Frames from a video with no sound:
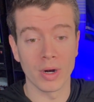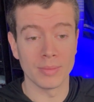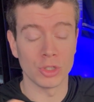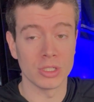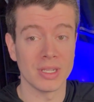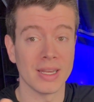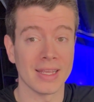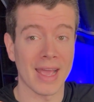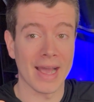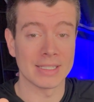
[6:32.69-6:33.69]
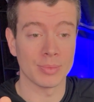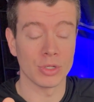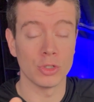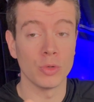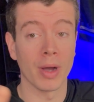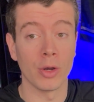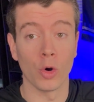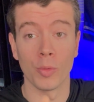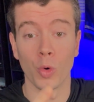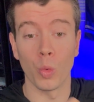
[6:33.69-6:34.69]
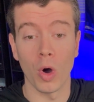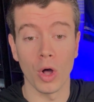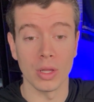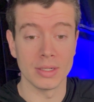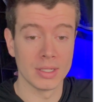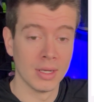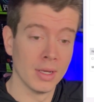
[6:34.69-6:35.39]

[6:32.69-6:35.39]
I'm just getting Kaspa to my normal wallet.